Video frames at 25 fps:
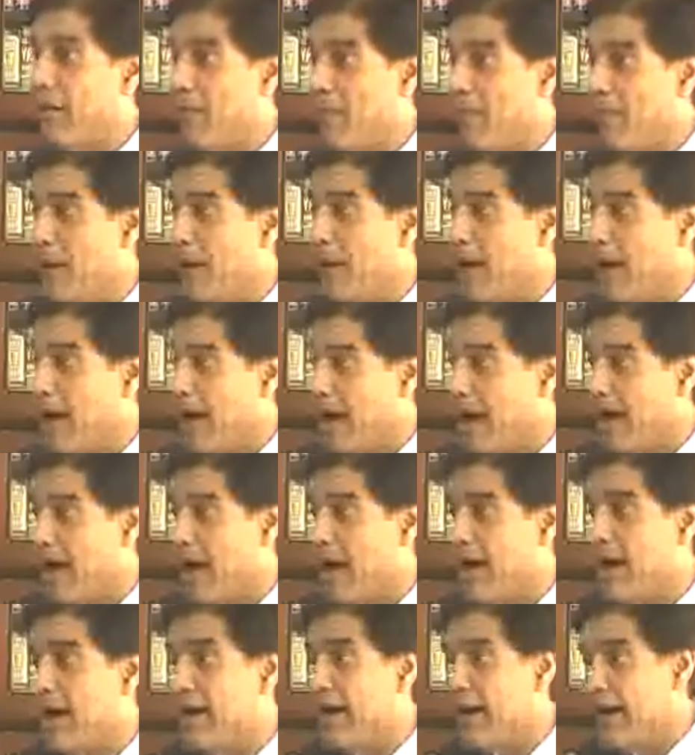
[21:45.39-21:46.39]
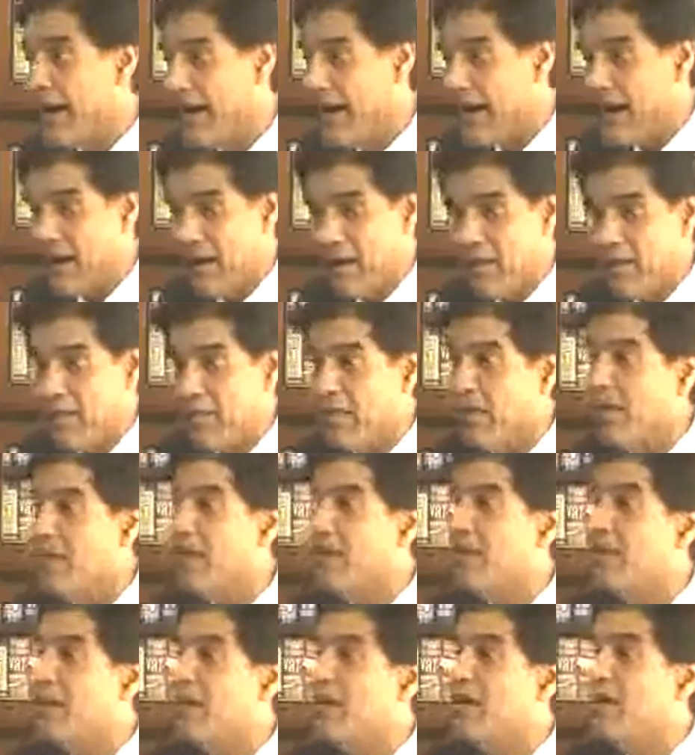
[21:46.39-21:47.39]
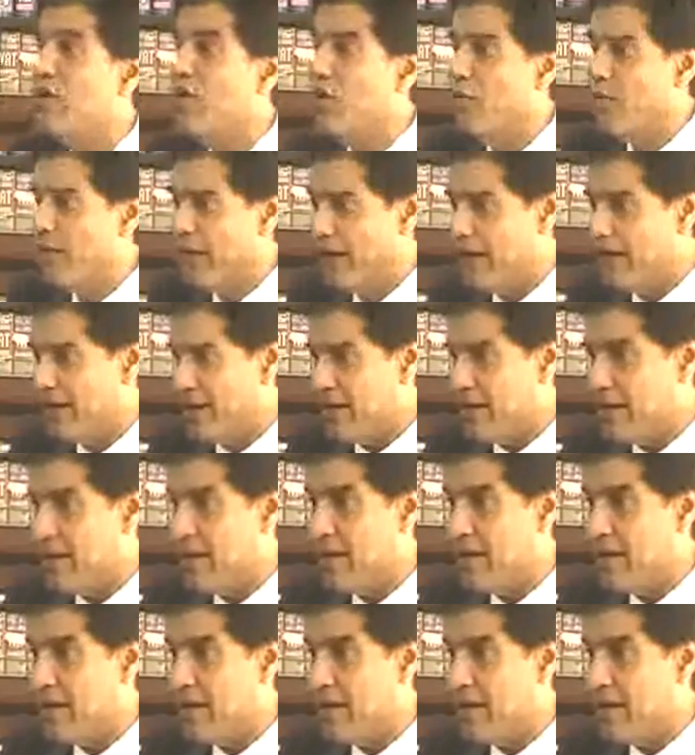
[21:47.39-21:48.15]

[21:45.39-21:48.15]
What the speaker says: be again taken up in the new petition